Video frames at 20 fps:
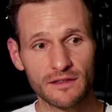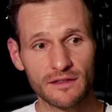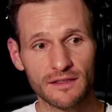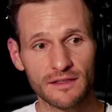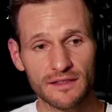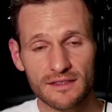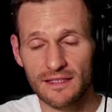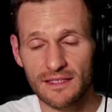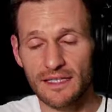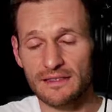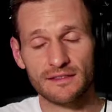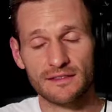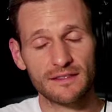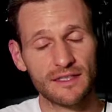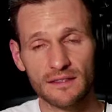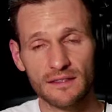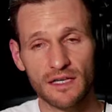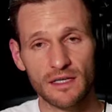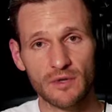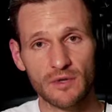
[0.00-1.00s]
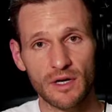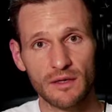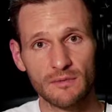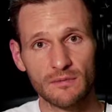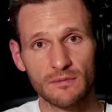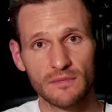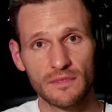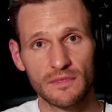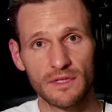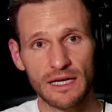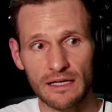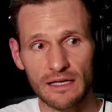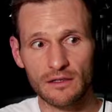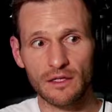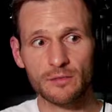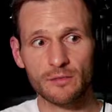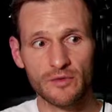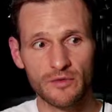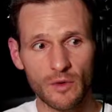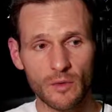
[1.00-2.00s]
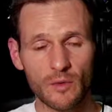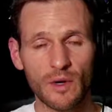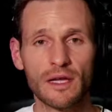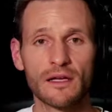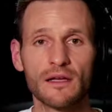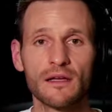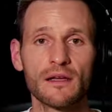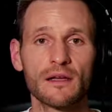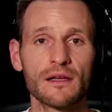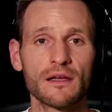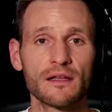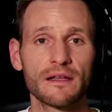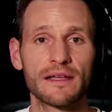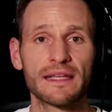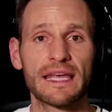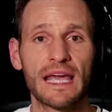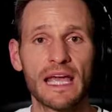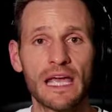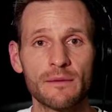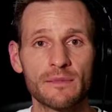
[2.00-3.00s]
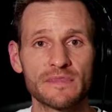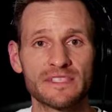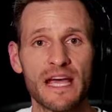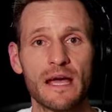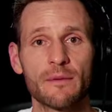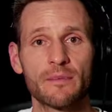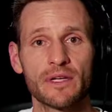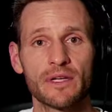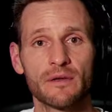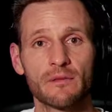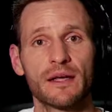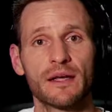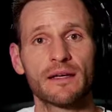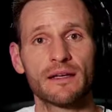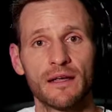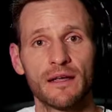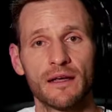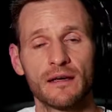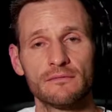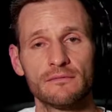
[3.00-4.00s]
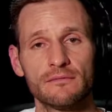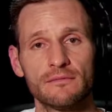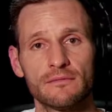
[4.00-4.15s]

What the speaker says: That's a deadline problem. How long before what? The game is happening right now.